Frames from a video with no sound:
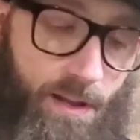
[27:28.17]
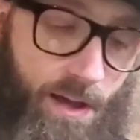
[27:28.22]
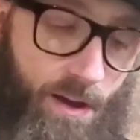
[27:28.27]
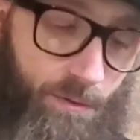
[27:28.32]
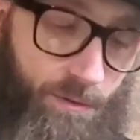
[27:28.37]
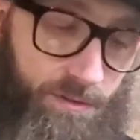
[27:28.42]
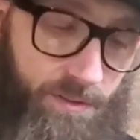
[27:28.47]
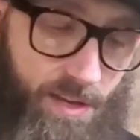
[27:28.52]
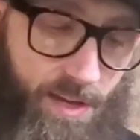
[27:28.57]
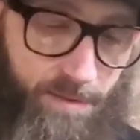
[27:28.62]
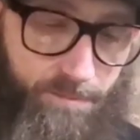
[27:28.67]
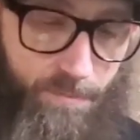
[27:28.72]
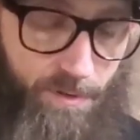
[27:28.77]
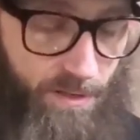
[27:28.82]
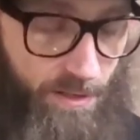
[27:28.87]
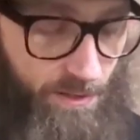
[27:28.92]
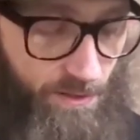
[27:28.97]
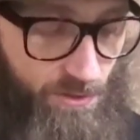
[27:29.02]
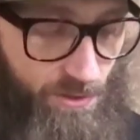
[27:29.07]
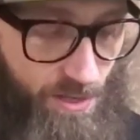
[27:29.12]
Now, with that
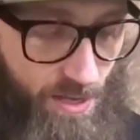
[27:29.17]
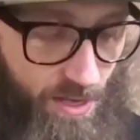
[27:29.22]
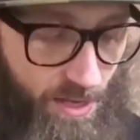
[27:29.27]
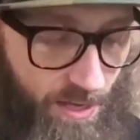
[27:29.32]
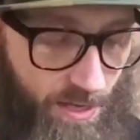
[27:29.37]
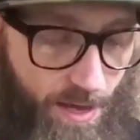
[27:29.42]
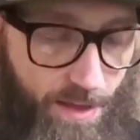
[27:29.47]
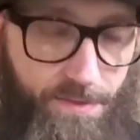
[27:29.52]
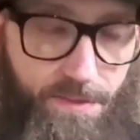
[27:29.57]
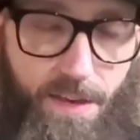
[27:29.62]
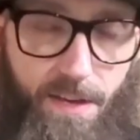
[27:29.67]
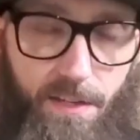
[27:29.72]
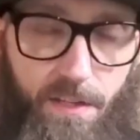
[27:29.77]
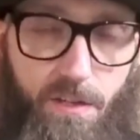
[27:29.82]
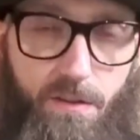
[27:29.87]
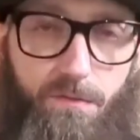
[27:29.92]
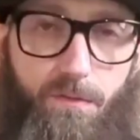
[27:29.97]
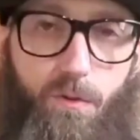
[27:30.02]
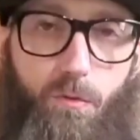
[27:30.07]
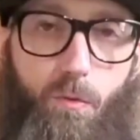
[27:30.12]
being said, I
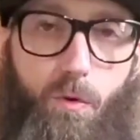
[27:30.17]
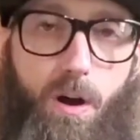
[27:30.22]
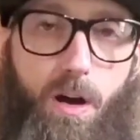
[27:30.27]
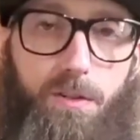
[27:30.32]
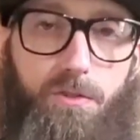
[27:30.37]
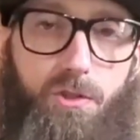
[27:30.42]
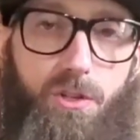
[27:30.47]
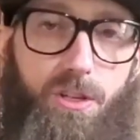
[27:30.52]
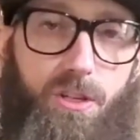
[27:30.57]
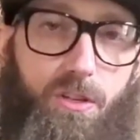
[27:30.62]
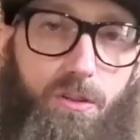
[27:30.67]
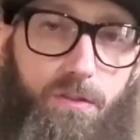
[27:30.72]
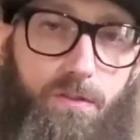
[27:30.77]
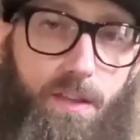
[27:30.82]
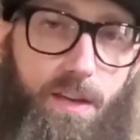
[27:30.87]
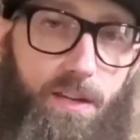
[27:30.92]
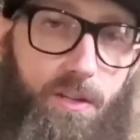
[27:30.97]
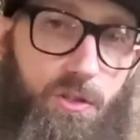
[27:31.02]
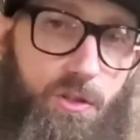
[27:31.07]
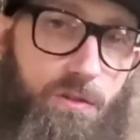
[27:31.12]
thank you for watching.
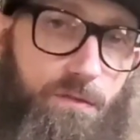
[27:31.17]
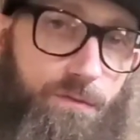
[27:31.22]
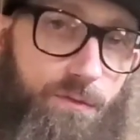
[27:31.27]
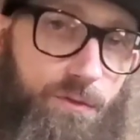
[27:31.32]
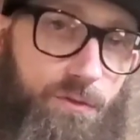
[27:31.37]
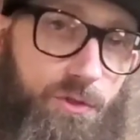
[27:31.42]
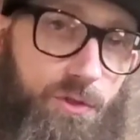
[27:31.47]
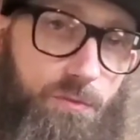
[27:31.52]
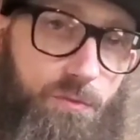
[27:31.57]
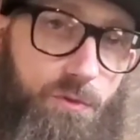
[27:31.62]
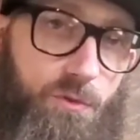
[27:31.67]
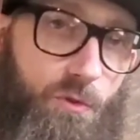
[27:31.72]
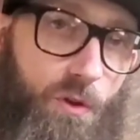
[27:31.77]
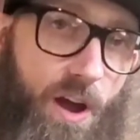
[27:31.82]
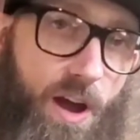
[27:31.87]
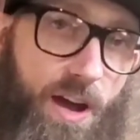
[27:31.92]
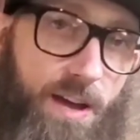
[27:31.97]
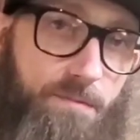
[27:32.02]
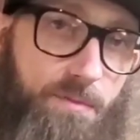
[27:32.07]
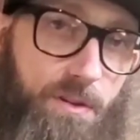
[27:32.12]
Thank you for
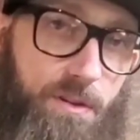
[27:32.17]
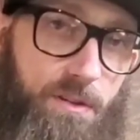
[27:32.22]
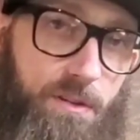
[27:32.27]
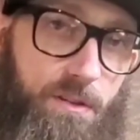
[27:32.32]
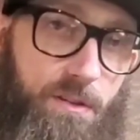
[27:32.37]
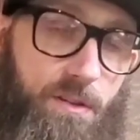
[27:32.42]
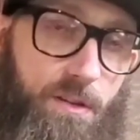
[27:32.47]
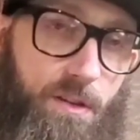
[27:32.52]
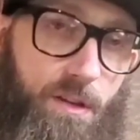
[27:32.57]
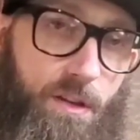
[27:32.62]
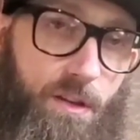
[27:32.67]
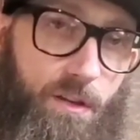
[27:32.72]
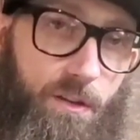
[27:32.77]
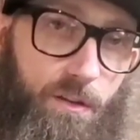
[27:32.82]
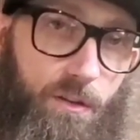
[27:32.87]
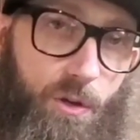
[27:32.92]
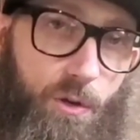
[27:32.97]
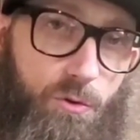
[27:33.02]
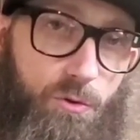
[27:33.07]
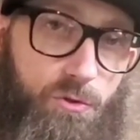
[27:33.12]
subscribing.
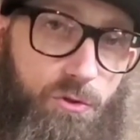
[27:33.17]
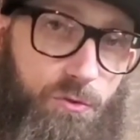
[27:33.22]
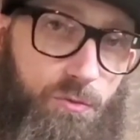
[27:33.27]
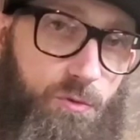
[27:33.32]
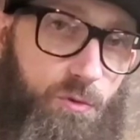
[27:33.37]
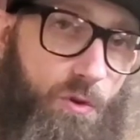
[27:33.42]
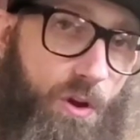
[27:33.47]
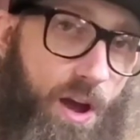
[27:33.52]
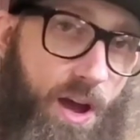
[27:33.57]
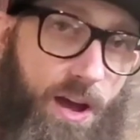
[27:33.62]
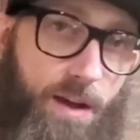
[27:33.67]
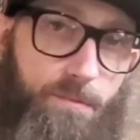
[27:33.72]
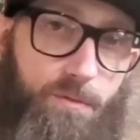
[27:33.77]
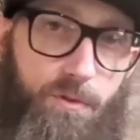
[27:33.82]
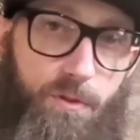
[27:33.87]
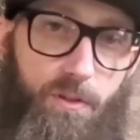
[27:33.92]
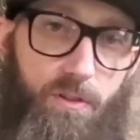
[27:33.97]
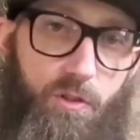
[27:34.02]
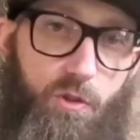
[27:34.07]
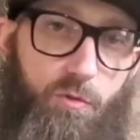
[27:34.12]
Go
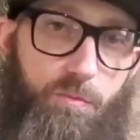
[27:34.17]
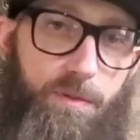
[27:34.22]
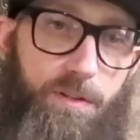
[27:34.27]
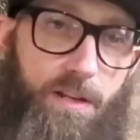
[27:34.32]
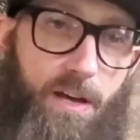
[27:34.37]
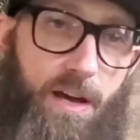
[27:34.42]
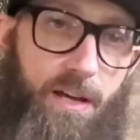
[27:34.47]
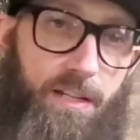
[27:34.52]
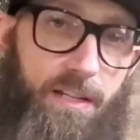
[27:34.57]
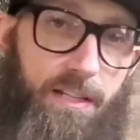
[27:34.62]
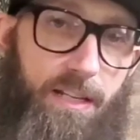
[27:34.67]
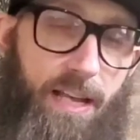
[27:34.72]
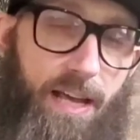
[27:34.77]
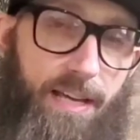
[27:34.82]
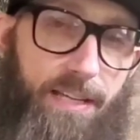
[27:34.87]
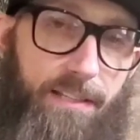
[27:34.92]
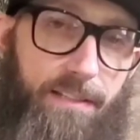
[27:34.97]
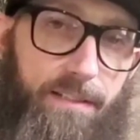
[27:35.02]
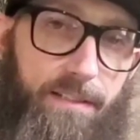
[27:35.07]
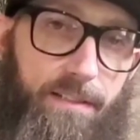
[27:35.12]
subscribe to Illuminati
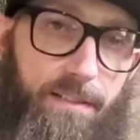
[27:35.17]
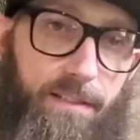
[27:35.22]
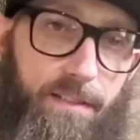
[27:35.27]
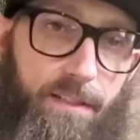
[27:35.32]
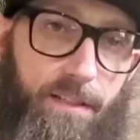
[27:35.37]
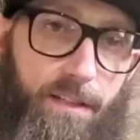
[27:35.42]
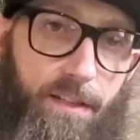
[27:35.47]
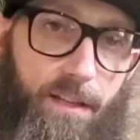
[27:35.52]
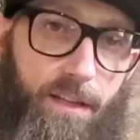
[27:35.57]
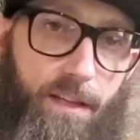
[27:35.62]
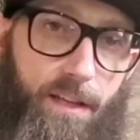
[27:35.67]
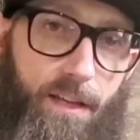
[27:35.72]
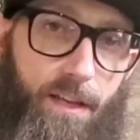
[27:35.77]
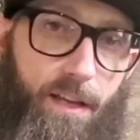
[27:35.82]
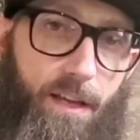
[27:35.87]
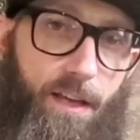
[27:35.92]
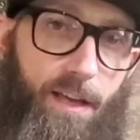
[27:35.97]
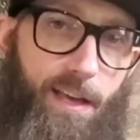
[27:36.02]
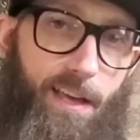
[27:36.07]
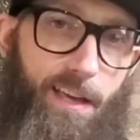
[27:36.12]
Light
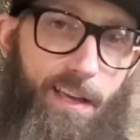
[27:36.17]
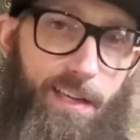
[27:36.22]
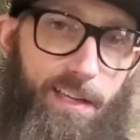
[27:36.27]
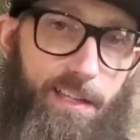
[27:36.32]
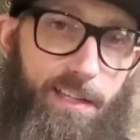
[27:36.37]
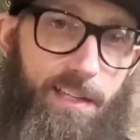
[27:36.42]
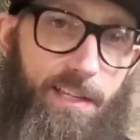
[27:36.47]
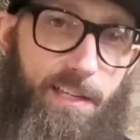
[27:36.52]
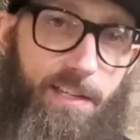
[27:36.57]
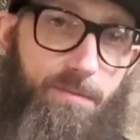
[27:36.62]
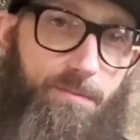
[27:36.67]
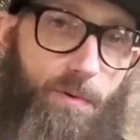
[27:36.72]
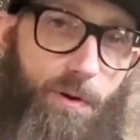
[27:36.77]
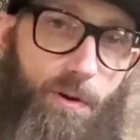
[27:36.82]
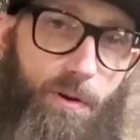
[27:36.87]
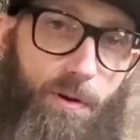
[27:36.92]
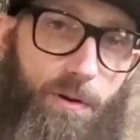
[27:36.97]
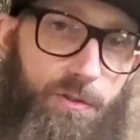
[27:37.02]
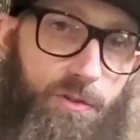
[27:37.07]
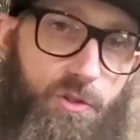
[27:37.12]
and keep
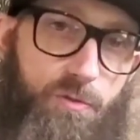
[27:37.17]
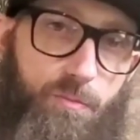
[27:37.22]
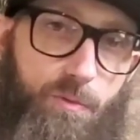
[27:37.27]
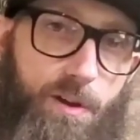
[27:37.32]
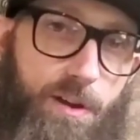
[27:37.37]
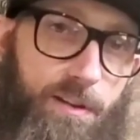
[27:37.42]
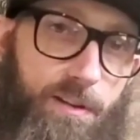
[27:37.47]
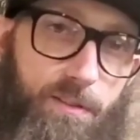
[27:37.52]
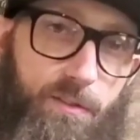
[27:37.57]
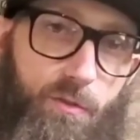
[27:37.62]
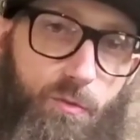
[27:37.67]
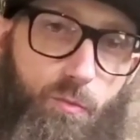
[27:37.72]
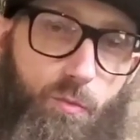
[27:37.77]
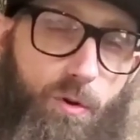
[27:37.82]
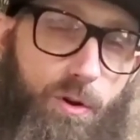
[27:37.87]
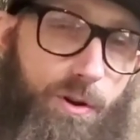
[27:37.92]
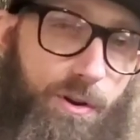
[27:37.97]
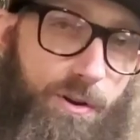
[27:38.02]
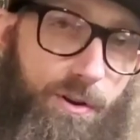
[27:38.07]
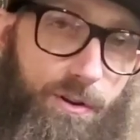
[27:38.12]
on spreading the
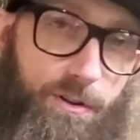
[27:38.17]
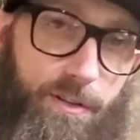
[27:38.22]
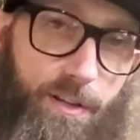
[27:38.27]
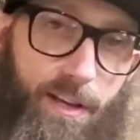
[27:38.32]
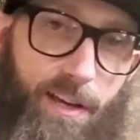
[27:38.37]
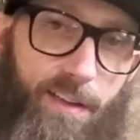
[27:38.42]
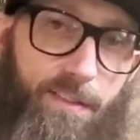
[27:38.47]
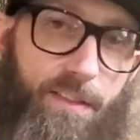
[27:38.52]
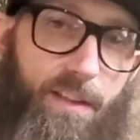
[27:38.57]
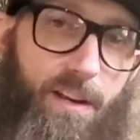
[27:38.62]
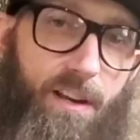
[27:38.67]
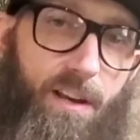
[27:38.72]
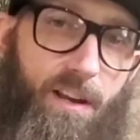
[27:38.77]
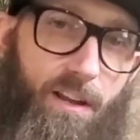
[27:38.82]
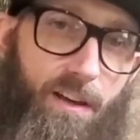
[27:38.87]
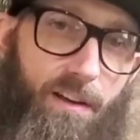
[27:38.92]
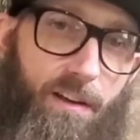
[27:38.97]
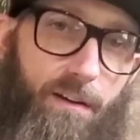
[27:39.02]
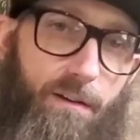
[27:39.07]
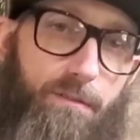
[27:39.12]
word and the
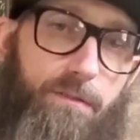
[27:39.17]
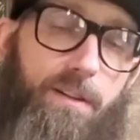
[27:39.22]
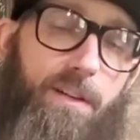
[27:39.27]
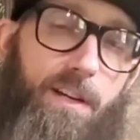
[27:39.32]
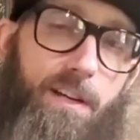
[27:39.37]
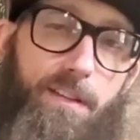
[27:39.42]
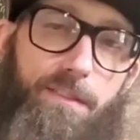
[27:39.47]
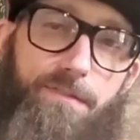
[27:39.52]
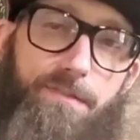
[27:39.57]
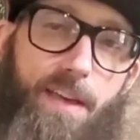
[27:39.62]
love.